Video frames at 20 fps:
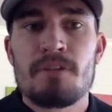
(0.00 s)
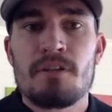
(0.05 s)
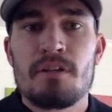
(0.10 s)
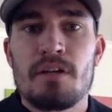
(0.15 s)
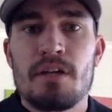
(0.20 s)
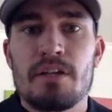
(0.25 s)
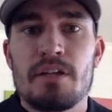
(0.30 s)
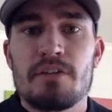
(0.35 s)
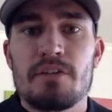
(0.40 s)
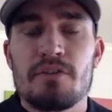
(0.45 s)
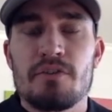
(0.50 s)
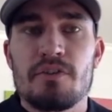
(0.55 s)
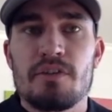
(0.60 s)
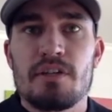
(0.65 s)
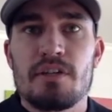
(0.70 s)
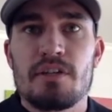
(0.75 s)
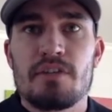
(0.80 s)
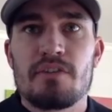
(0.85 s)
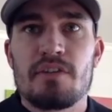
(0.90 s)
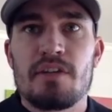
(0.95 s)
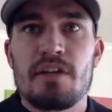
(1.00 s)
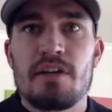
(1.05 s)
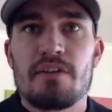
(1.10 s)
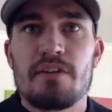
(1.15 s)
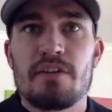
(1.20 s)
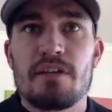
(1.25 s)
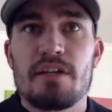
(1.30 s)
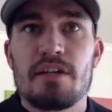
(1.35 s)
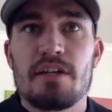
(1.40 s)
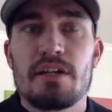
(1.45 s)
do things and how
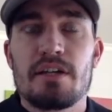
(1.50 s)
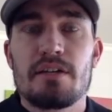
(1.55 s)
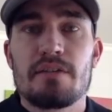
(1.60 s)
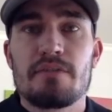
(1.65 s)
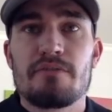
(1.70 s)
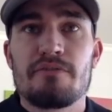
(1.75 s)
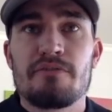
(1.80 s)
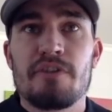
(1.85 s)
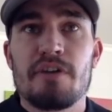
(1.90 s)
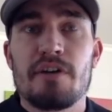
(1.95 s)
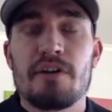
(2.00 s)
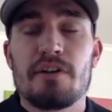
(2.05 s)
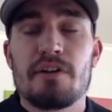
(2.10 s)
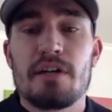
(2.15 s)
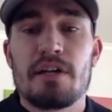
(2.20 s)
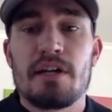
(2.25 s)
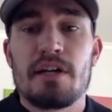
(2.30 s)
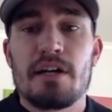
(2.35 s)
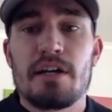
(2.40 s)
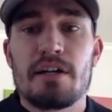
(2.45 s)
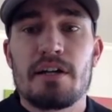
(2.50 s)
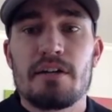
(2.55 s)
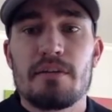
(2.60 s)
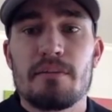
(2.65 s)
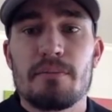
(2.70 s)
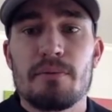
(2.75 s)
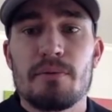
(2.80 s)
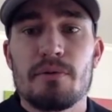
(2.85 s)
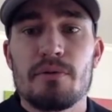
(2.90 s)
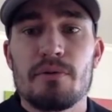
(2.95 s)
they felt like I could
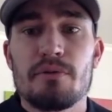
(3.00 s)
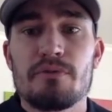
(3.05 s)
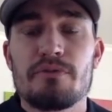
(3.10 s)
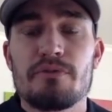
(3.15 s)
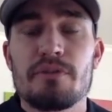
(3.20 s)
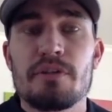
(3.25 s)
improve.